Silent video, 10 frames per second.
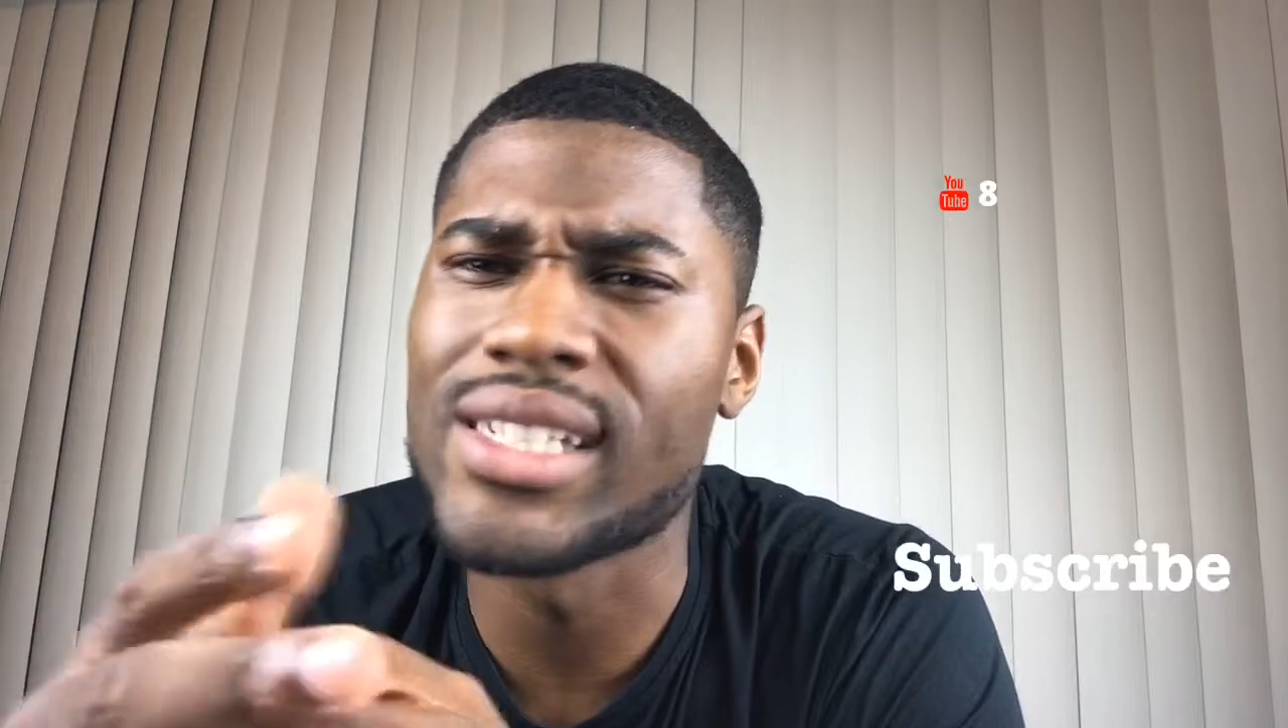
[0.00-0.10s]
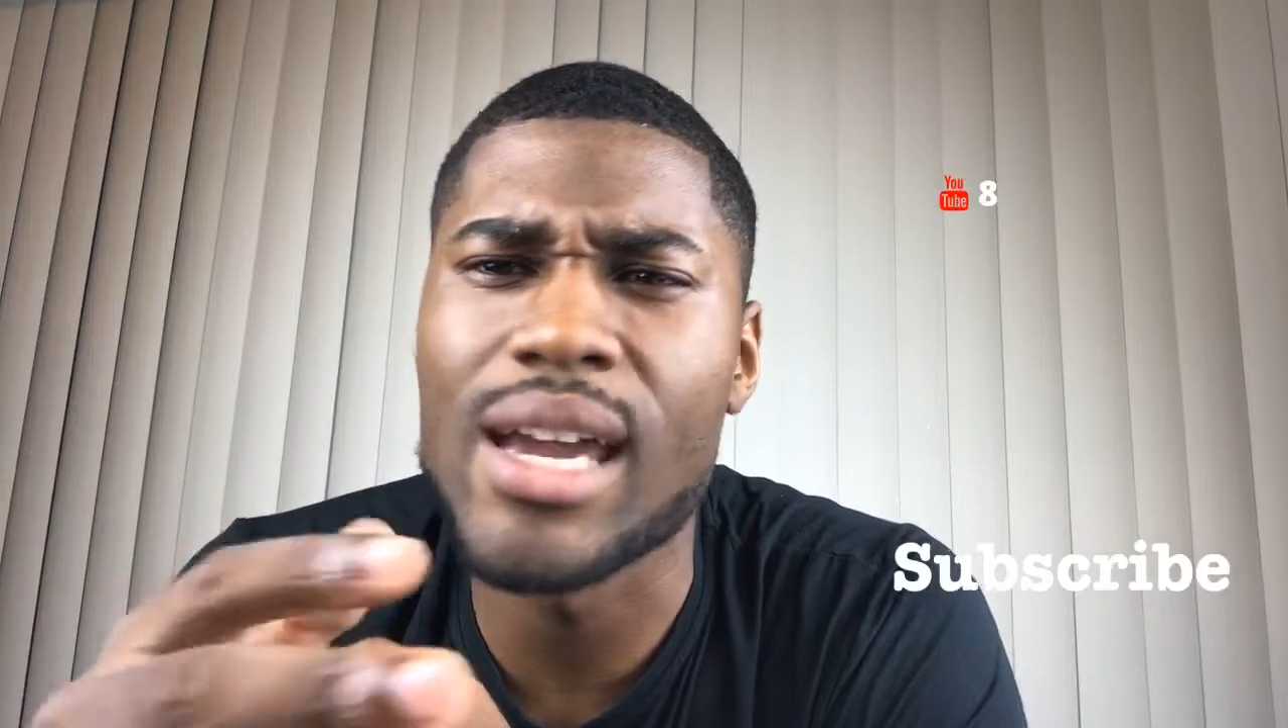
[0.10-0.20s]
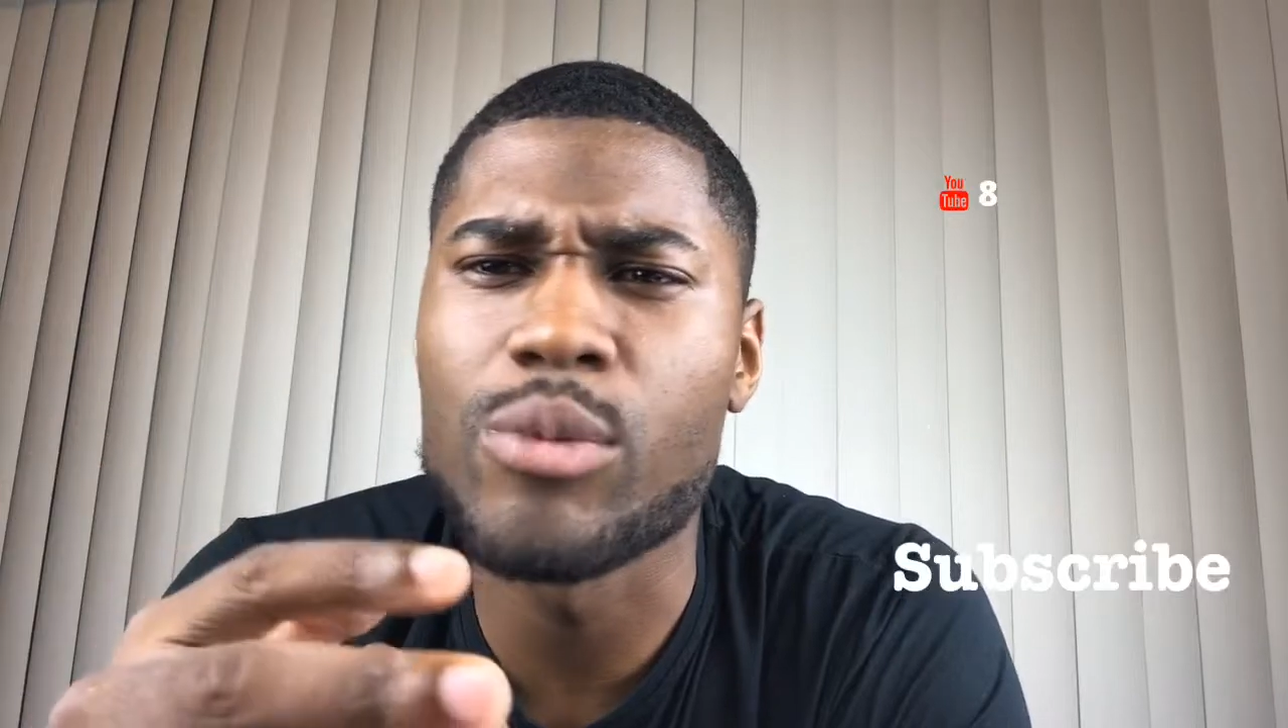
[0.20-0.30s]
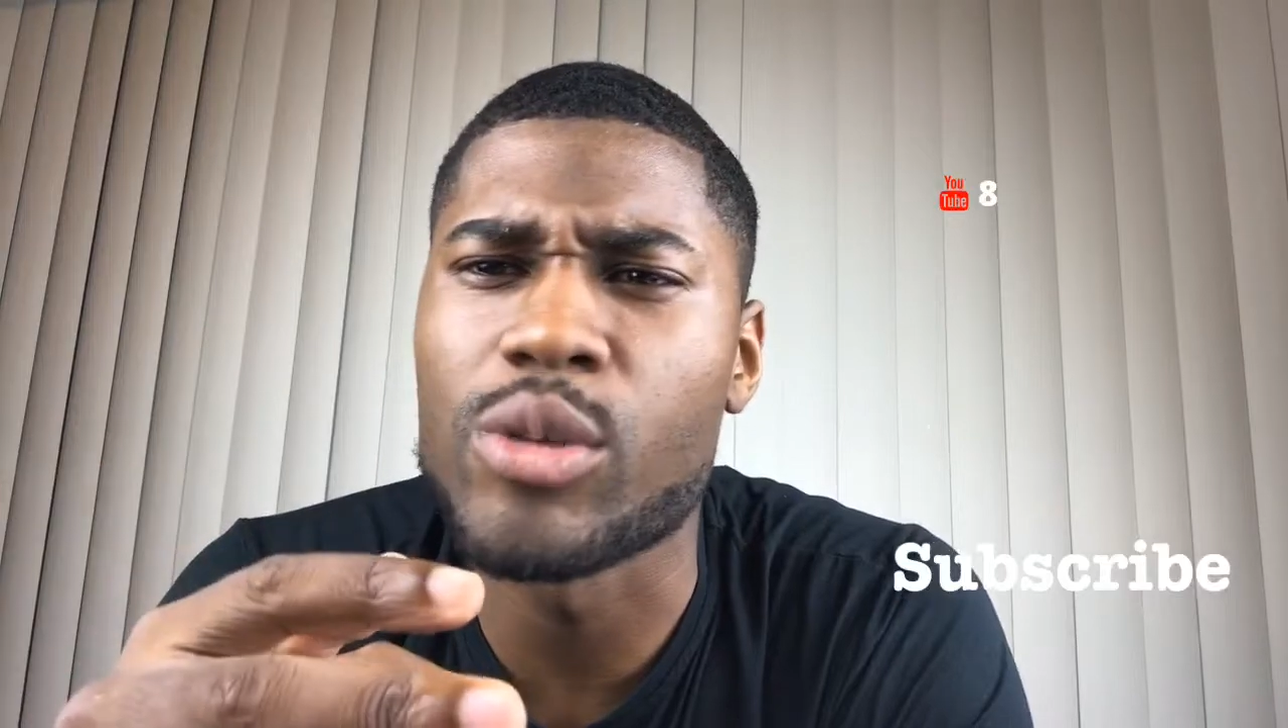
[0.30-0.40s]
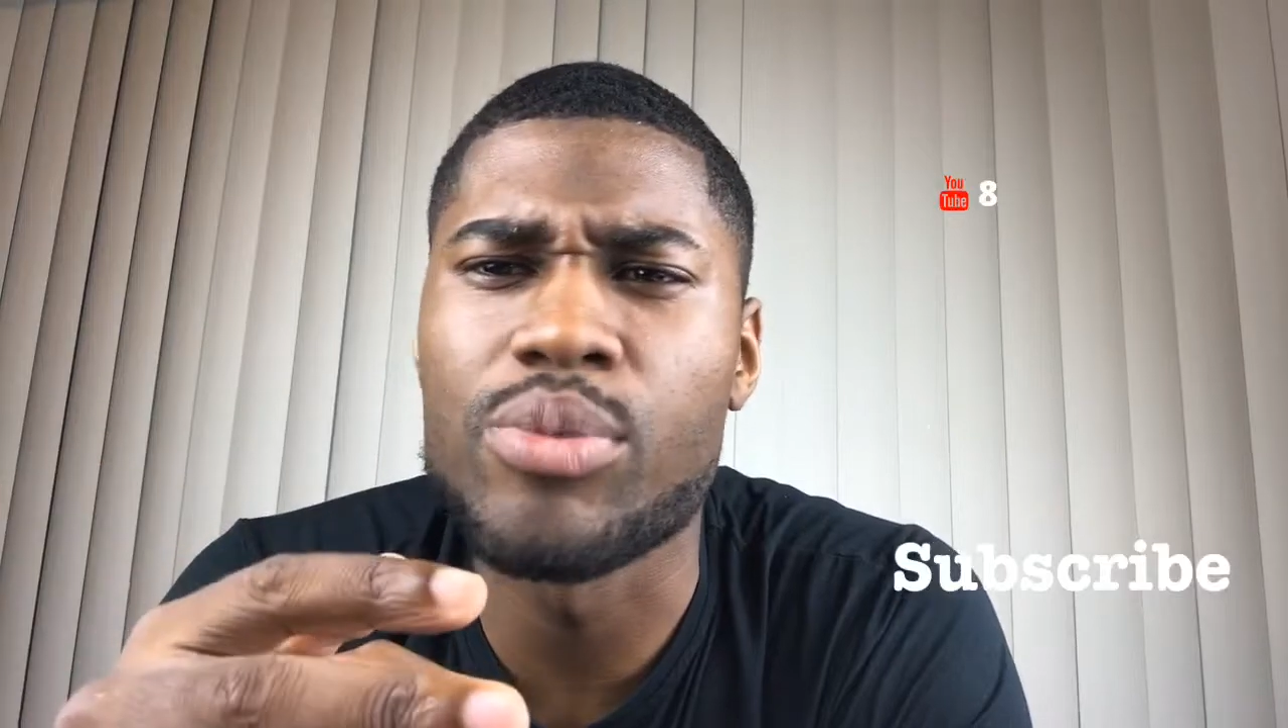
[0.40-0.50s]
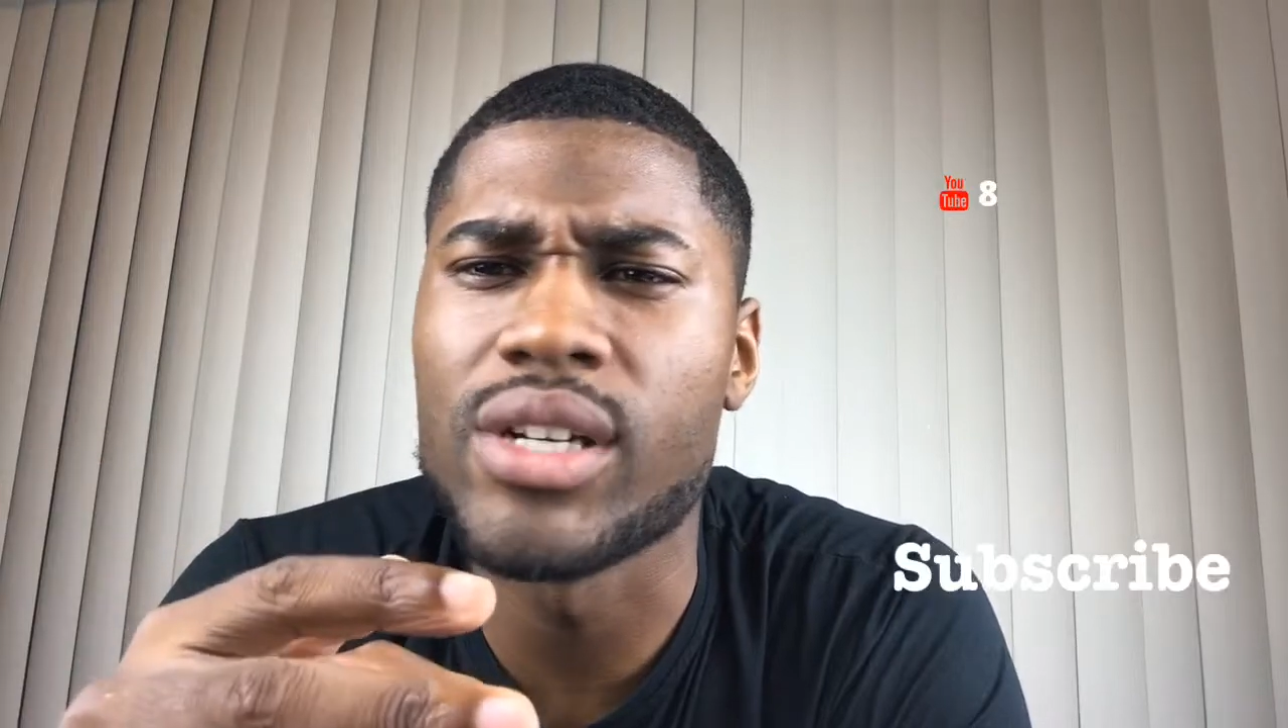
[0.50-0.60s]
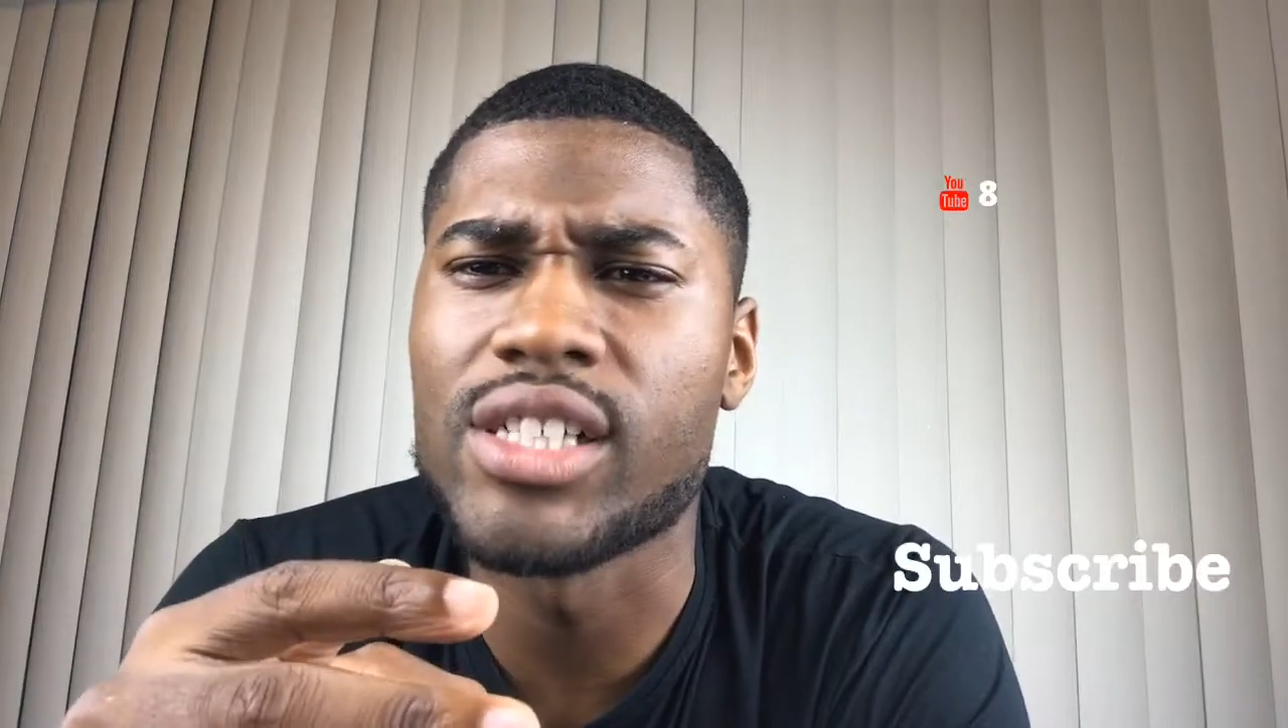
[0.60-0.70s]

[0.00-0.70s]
able to put a